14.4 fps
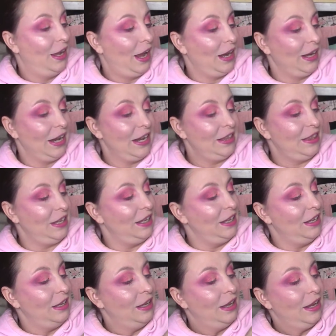I like
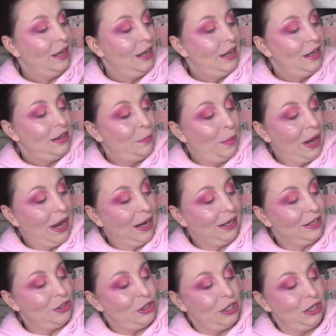the the
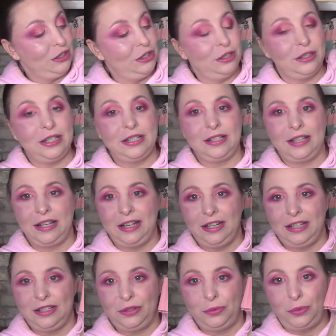packaging to this, like it
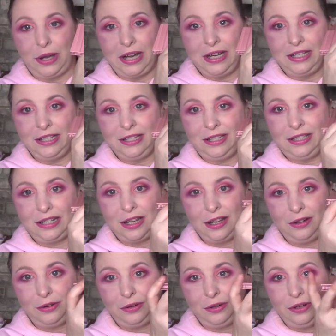is raised. I
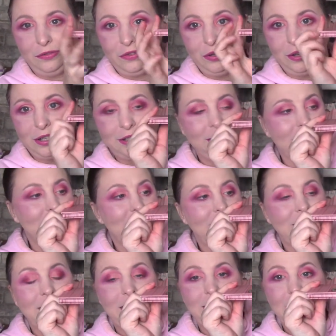don't know if you guys can
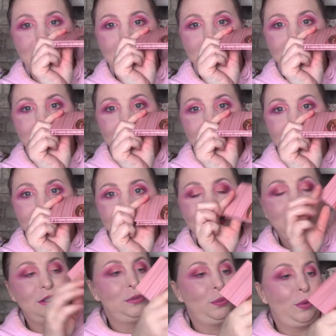see that.
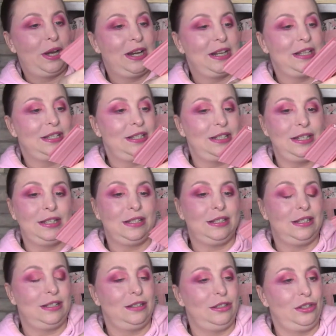It is raised.
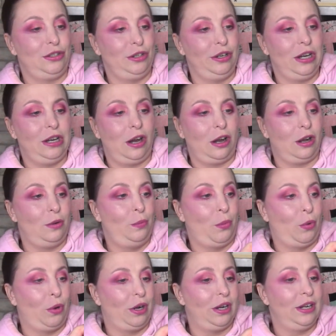It's sturdy
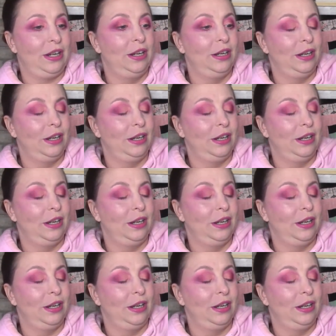cardboard.